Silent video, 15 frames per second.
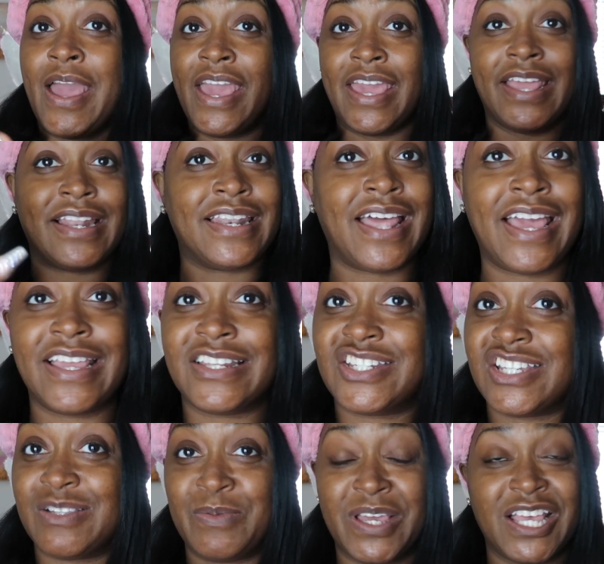hit like
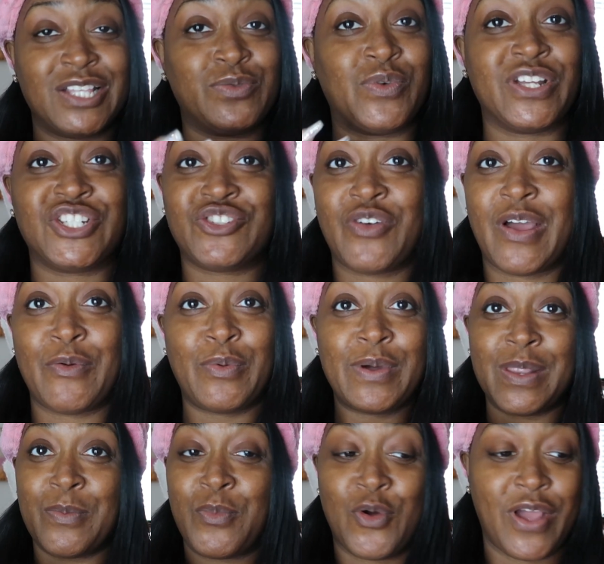just because we're trying to put
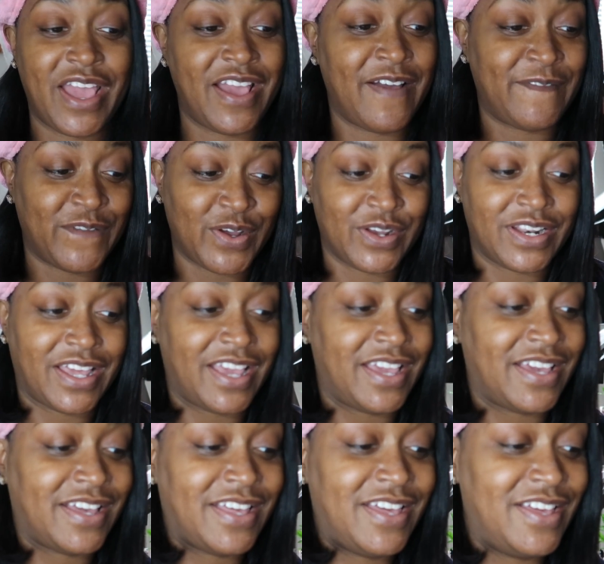in more effort.
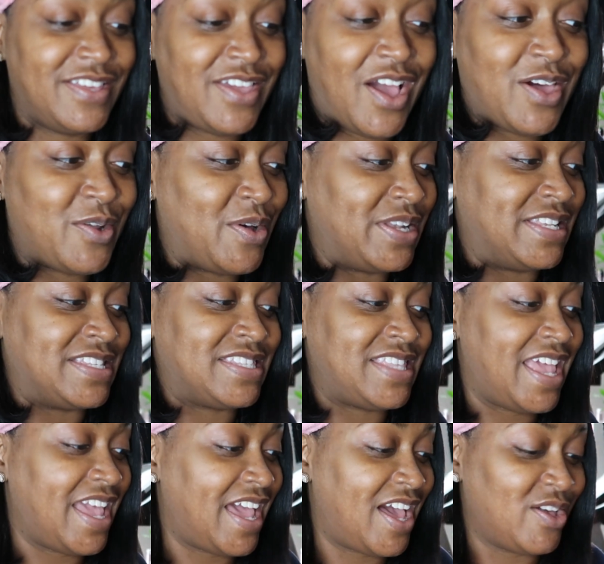Like, y'all don't
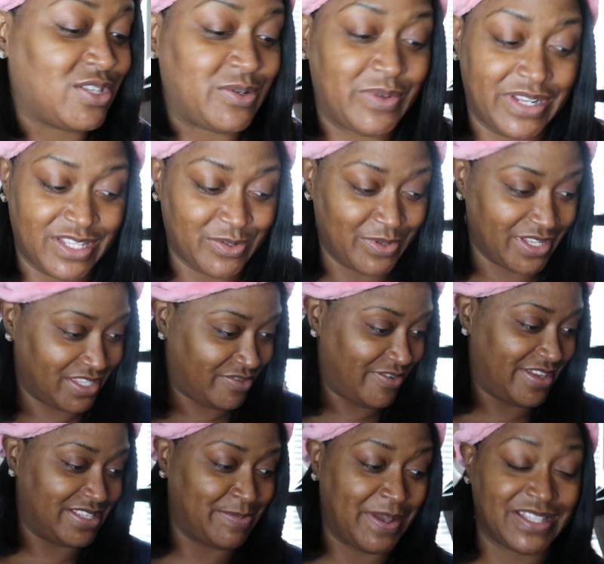understand how 2020
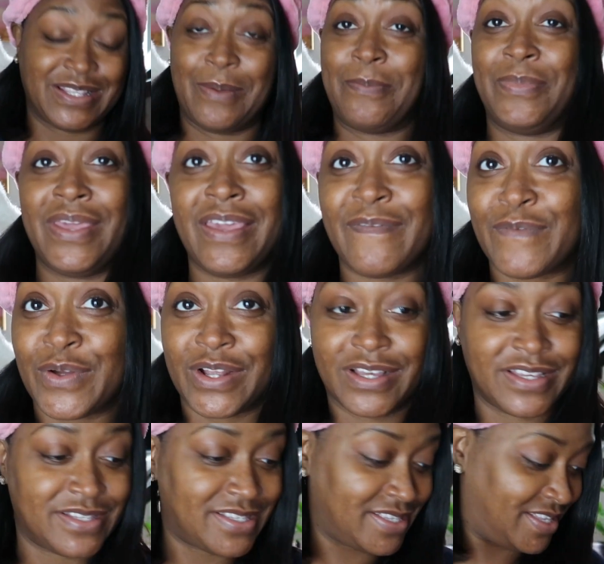is about to be for
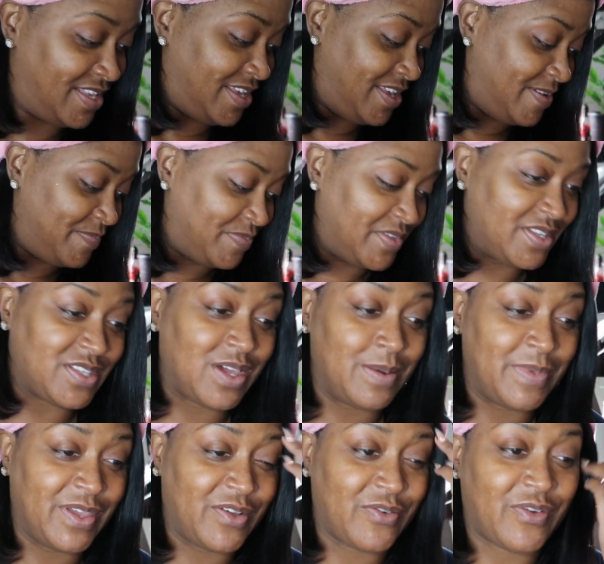us. It's going to
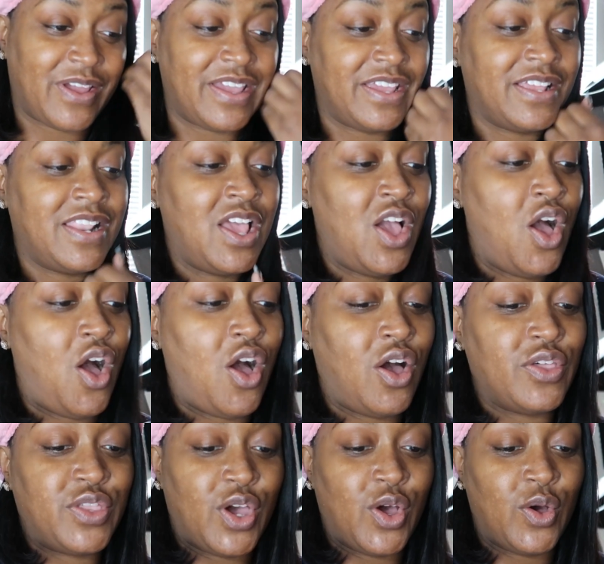be great.
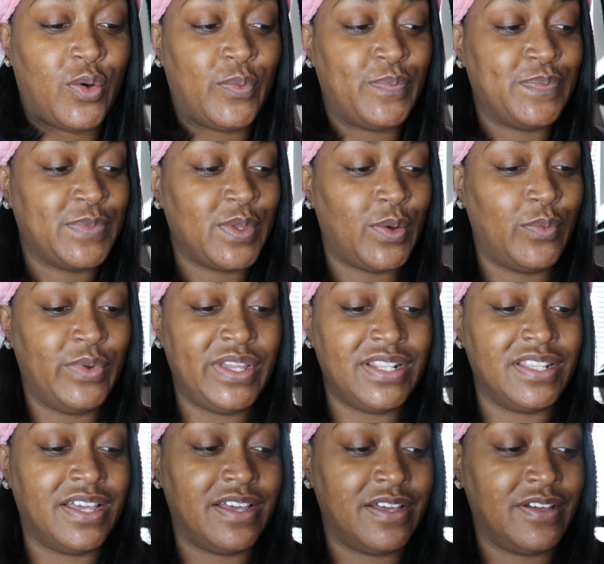Although, we
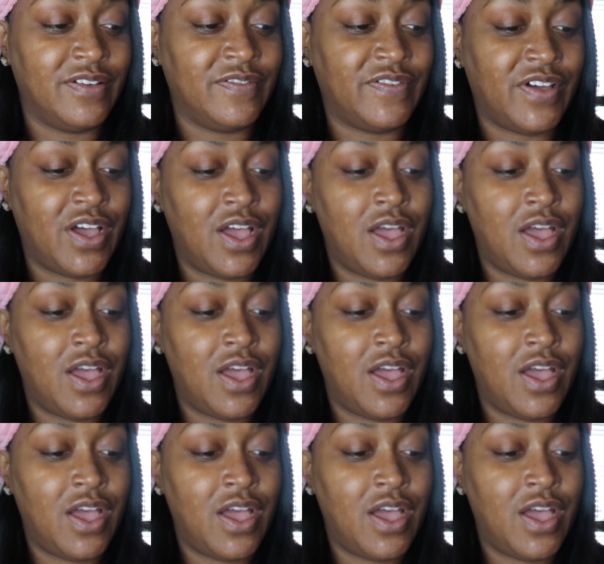love...